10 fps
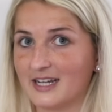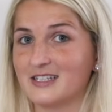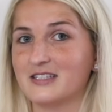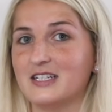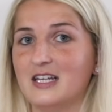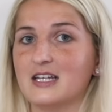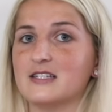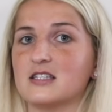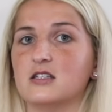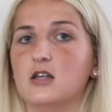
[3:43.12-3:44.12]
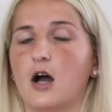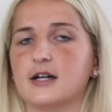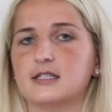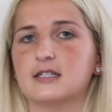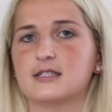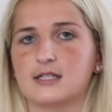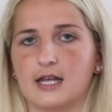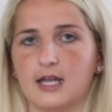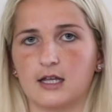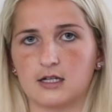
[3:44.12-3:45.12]
I see is not
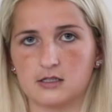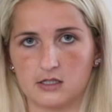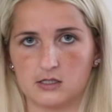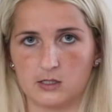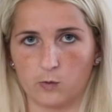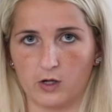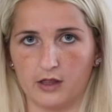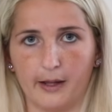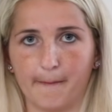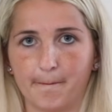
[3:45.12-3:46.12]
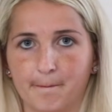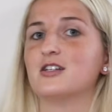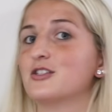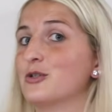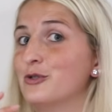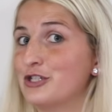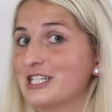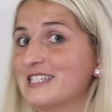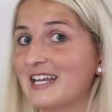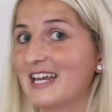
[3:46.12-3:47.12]
staying consistent with it. So
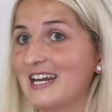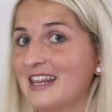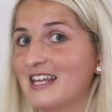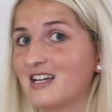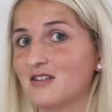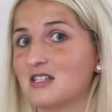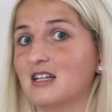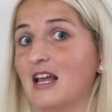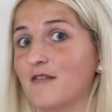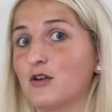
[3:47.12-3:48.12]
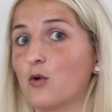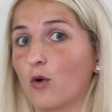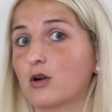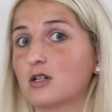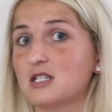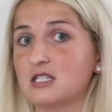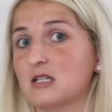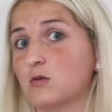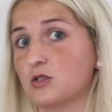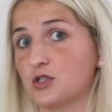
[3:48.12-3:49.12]
just like anything else in life, in order to
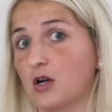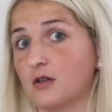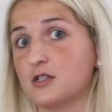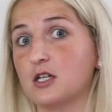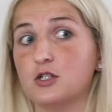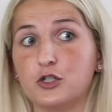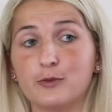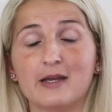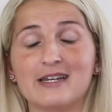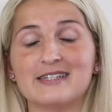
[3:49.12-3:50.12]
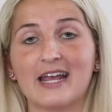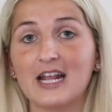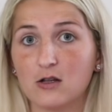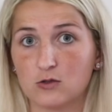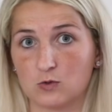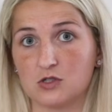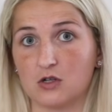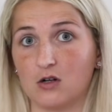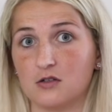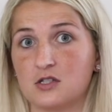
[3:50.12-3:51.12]
see results and to maintain those
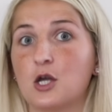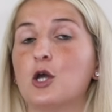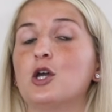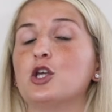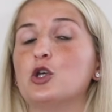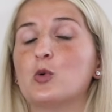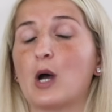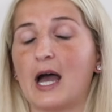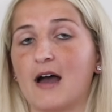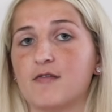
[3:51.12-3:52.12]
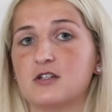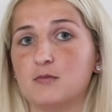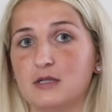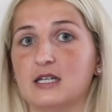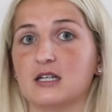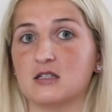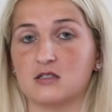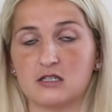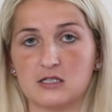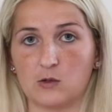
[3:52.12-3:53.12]
results, you have to be
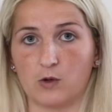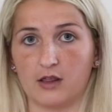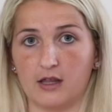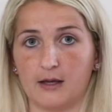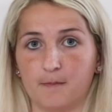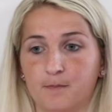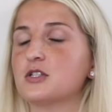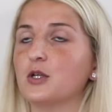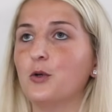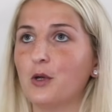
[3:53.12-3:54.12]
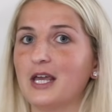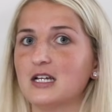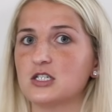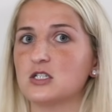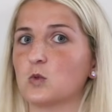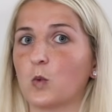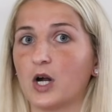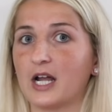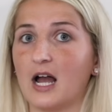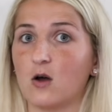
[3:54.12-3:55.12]
consistent with it. So you can't just
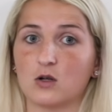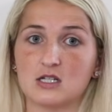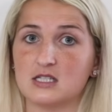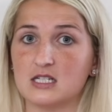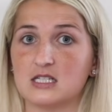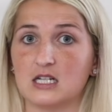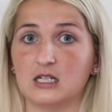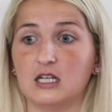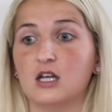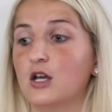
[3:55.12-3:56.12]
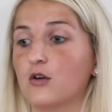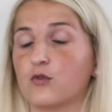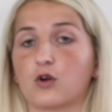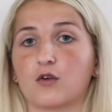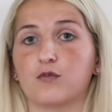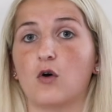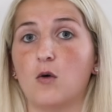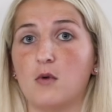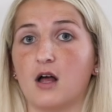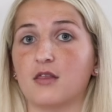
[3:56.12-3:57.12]
work out consistently for a
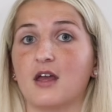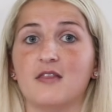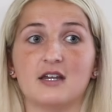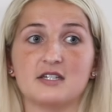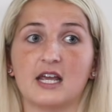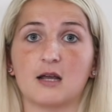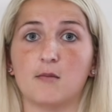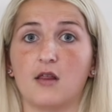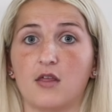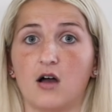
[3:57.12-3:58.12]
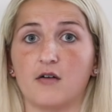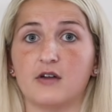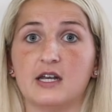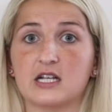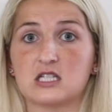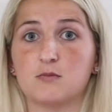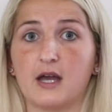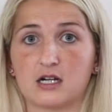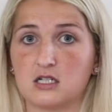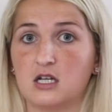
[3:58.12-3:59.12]
full month and then take a month off and
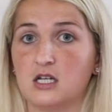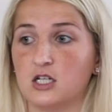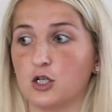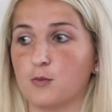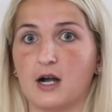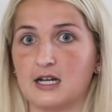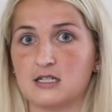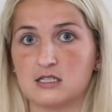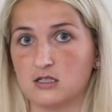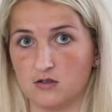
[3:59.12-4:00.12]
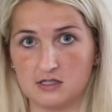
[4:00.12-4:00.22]
expect your body to still